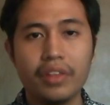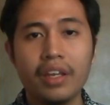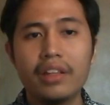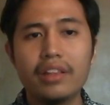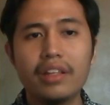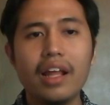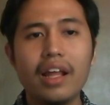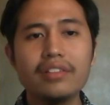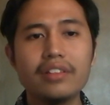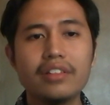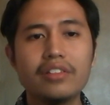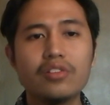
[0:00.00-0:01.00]
The last
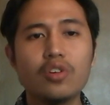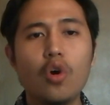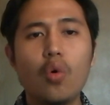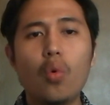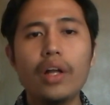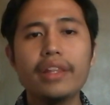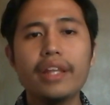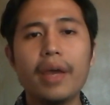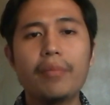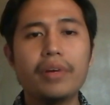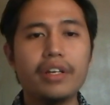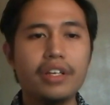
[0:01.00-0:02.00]
is, what
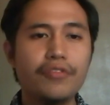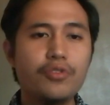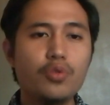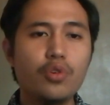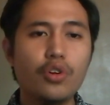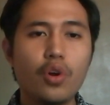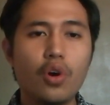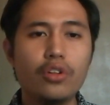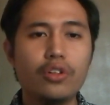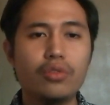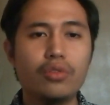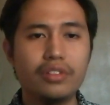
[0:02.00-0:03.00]
happens if you're not
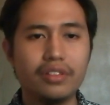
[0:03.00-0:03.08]
using